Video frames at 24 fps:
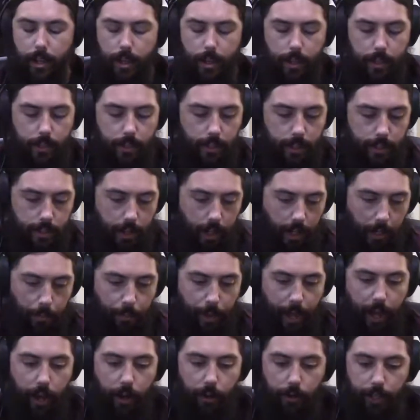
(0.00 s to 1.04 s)
So let's talk
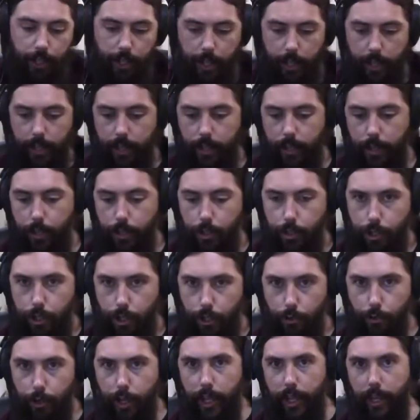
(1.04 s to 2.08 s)
about
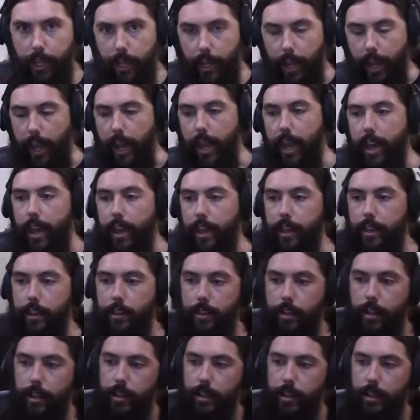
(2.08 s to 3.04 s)
tuning and